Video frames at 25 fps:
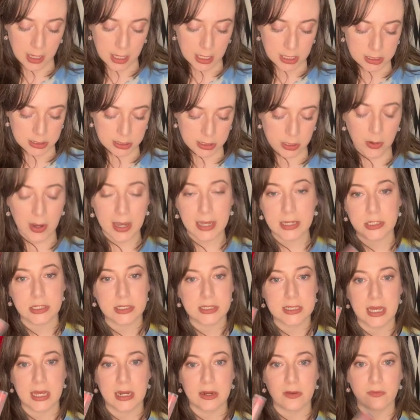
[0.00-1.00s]
So I just
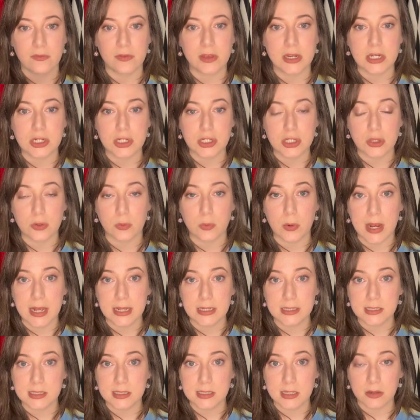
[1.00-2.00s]
kind of finished the rest